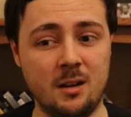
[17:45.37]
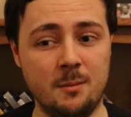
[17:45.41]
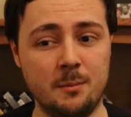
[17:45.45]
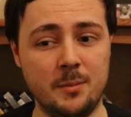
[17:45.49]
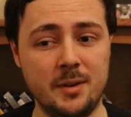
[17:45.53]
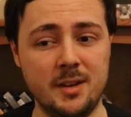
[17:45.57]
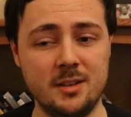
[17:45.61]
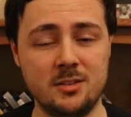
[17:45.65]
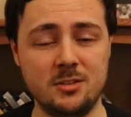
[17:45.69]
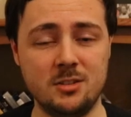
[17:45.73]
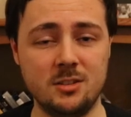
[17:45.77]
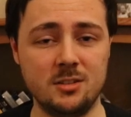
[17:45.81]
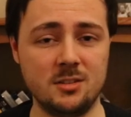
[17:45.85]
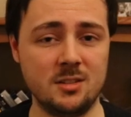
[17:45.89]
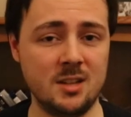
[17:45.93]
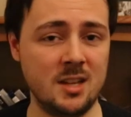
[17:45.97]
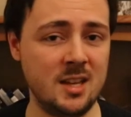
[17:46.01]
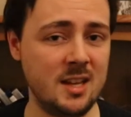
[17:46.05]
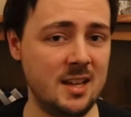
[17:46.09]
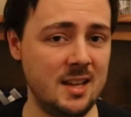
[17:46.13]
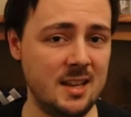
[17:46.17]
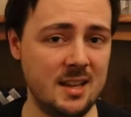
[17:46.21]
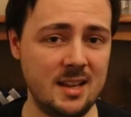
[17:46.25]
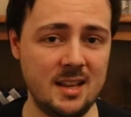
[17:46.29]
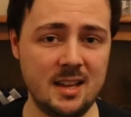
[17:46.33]
But it's just
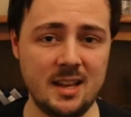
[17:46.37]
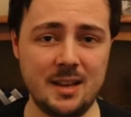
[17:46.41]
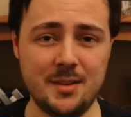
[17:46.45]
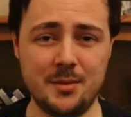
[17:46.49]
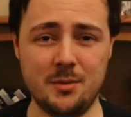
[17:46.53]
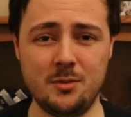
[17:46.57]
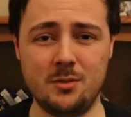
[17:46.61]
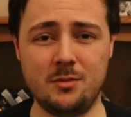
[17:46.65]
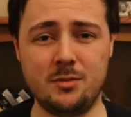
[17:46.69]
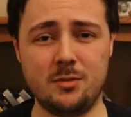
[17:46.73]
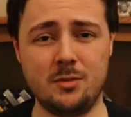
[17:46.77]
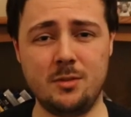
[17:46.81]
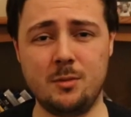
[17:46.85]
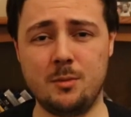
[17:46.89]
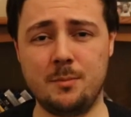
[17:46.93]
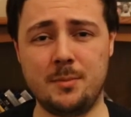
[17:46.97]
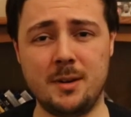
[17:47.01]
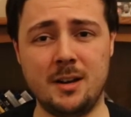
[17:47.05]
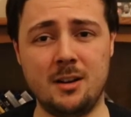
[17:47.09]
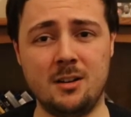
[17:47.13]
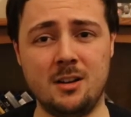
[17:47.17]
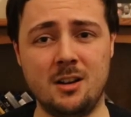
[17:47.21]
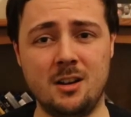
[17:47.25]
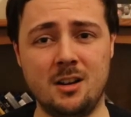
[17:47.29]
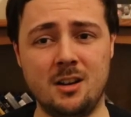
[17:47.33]
a film
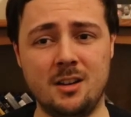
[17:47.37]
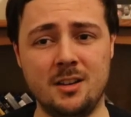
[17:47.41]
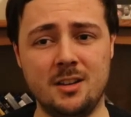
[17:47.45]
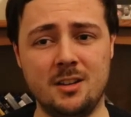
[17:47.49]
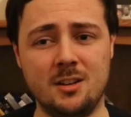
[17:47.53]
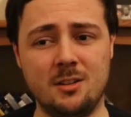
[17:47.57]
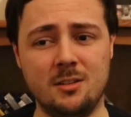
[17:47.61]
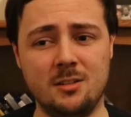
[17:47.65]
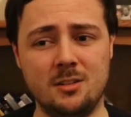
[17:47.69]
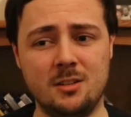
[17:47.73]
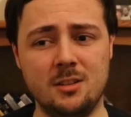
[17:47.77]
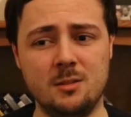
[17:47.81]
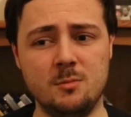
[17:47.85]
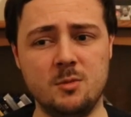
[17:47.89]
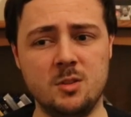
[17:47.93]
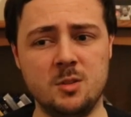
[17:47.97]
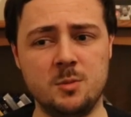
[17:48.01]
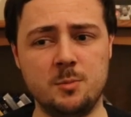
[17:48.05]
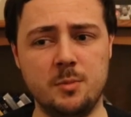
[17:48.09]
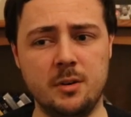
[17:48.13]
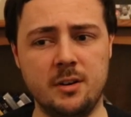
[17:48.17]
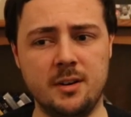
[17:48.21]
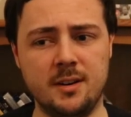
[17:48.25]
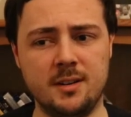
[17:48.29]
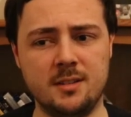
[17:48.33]
about, you know, human
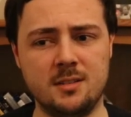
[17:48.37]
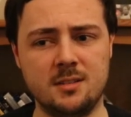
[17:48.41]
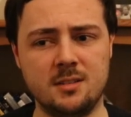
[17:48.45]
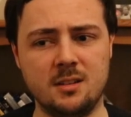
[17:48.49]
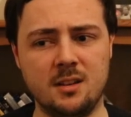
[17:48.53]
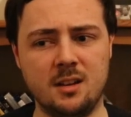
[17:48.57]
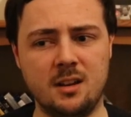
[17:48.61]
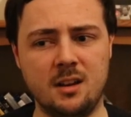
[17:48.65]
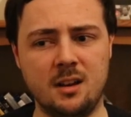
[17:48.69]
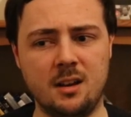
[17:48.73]
spirit,